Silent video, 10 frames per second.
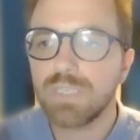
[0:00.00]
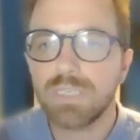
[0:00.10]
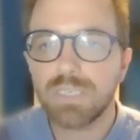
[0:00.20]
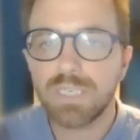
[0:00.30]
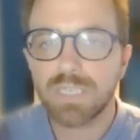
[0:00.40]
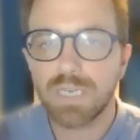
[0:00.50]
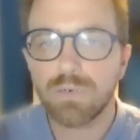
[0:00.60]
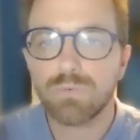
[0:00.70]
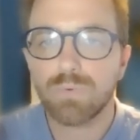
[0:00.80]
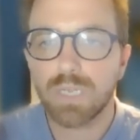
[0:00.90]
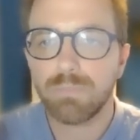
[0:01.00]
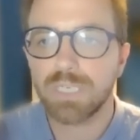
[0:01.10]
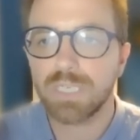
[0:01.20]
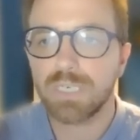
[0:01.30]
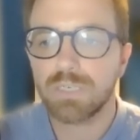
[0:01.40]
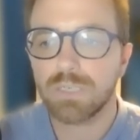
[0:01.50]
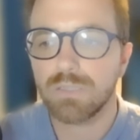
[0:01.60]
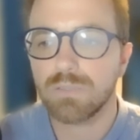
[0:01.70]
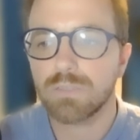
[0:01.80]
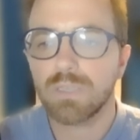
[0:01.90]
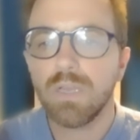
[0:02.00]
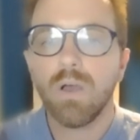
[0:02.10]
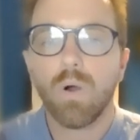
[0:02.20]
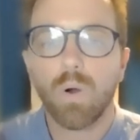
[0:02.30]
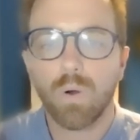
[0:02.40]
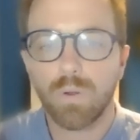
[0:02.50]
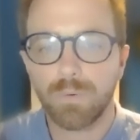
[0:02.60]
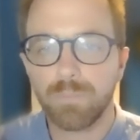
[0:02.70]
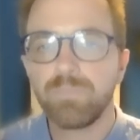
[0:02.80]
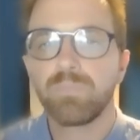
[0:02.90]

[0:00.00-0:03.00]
detailed recommendations on